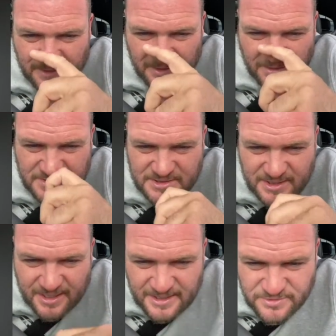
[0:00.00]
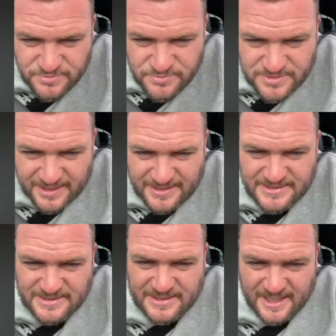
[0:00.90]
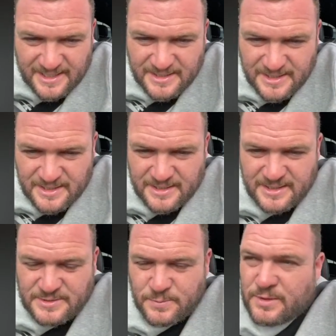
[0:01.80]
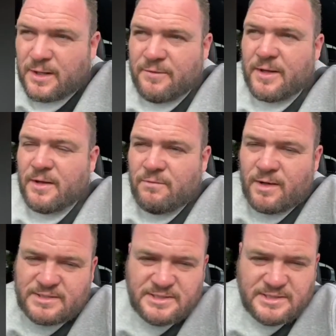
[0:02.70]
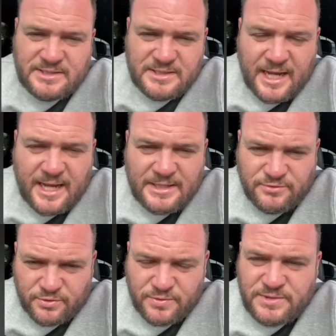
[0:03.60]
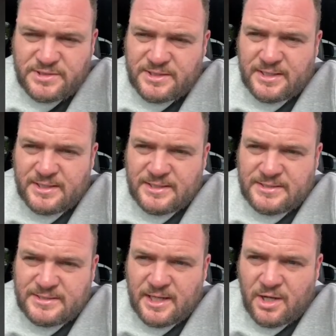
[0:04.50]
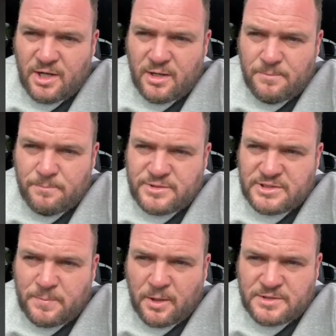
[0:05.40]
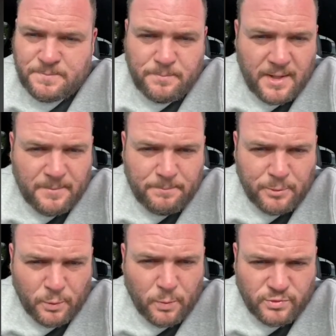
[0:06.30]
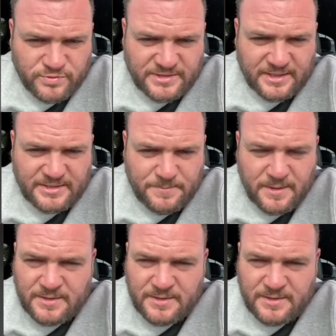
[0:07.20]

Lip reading: St. Andrew's Lakes in Kent. Kids would love it. Right, so St. Andrew's is just past Blue Water, isn't it?